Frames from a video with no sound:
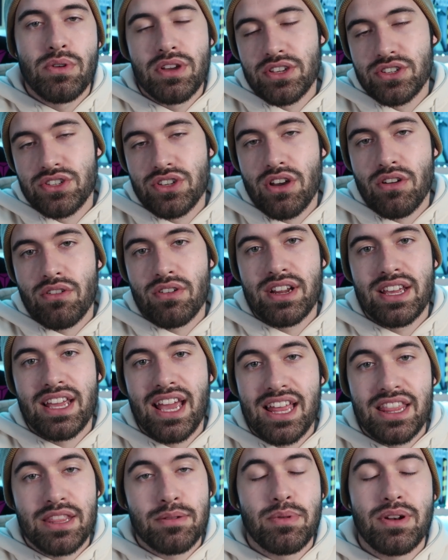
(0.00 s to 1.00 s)
we are sorry,
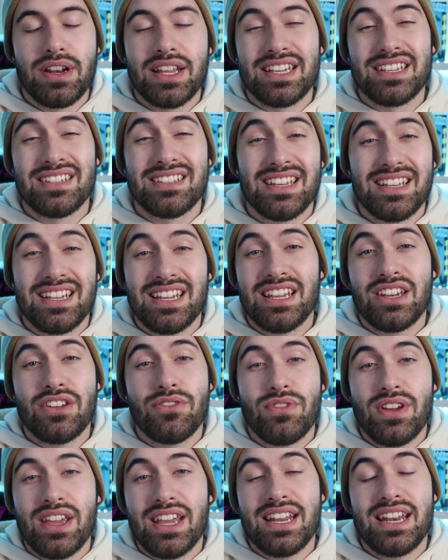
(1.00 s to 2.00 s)
and the police didn't
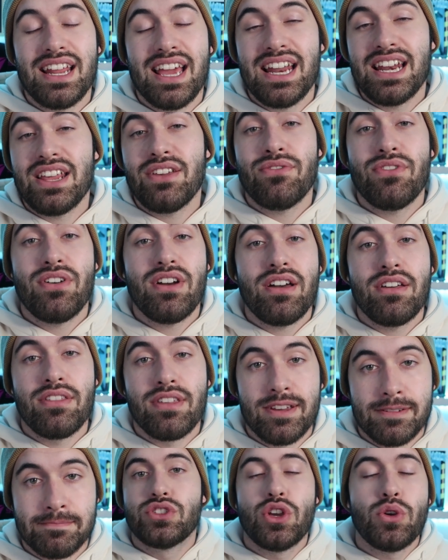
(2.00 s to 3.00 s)
intervene any
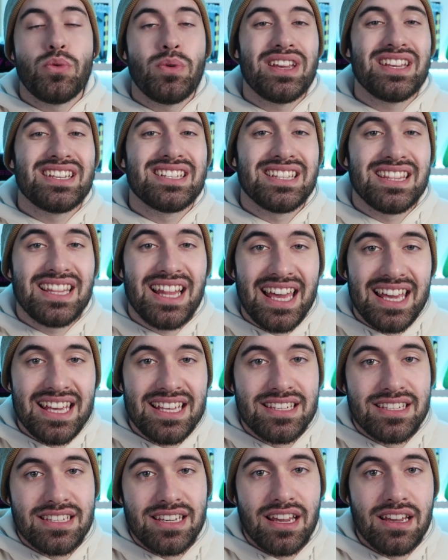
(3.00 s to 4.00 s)
further. Two weeks
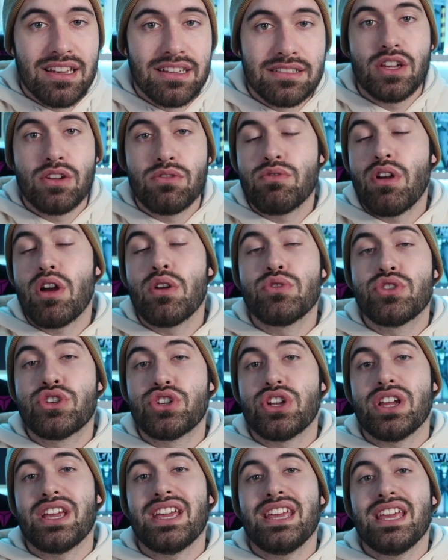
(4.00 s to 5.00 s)
later,
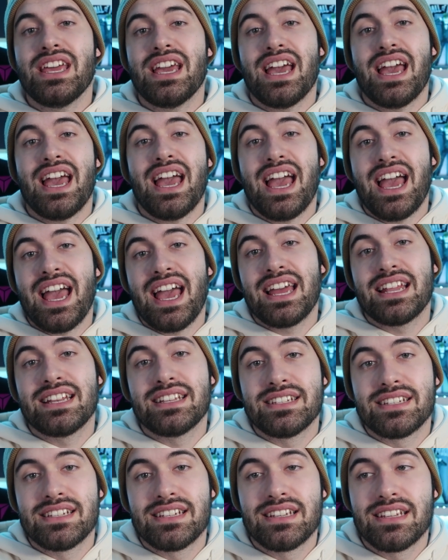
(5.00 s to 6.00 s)
Hiroshi
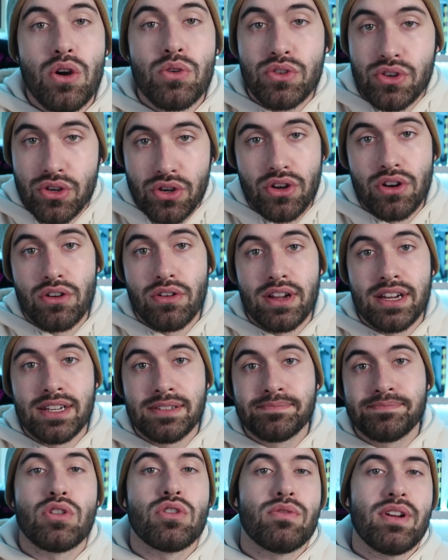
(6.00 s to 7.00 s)
and
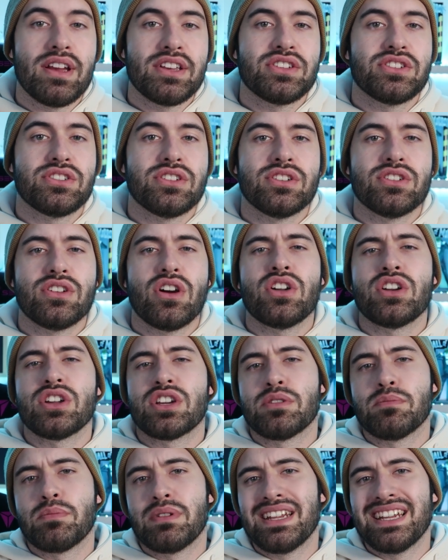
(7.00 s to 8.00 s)
Ogura were arrested on a
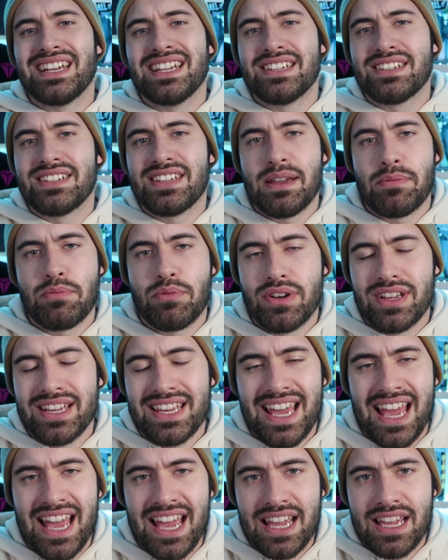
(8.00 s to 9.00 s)
completely separate
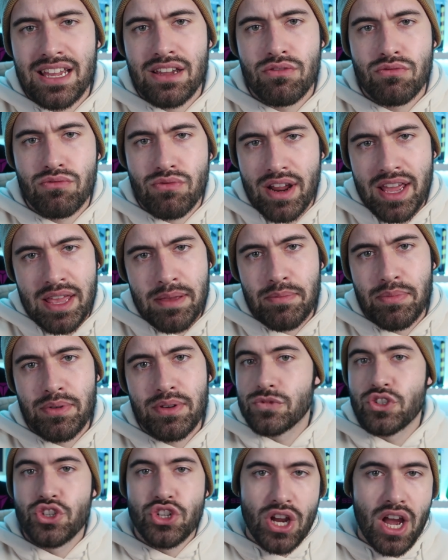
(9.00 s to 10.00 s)
gang rape
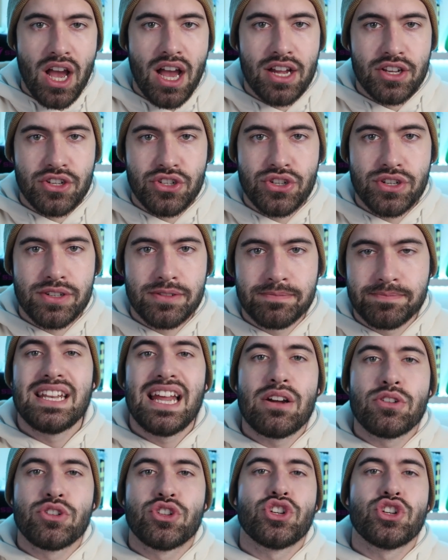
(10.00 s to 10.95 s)
charge. Now,